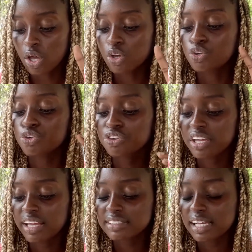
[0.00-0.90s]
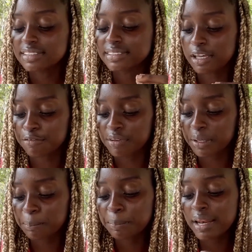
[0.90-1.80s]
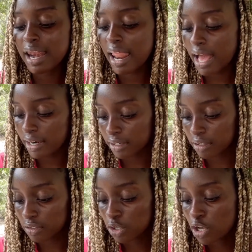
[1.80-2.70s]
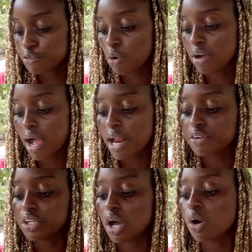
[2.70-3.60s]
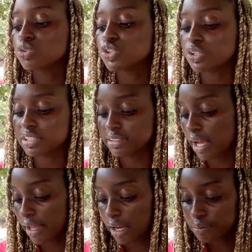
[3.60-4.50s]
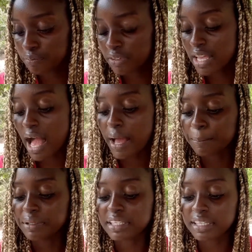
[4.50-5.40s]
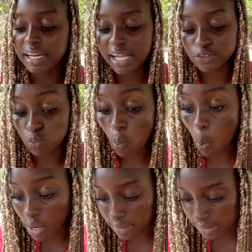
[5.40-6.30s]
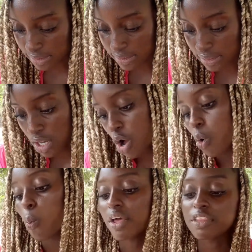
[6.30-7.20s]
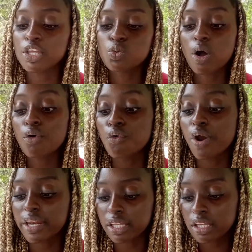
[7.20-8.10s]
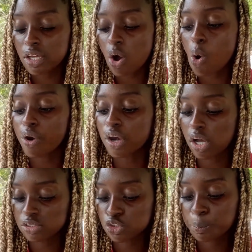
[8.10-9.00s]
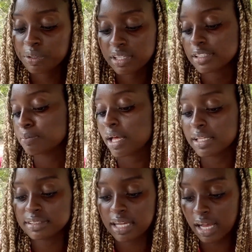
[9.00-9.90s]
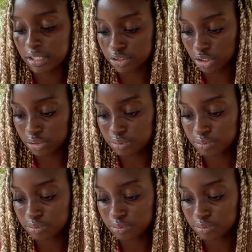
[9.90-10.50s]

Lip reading: create a definite plan for carrying out your desire and begin at once, whether you are ready or not, to put this plan into action.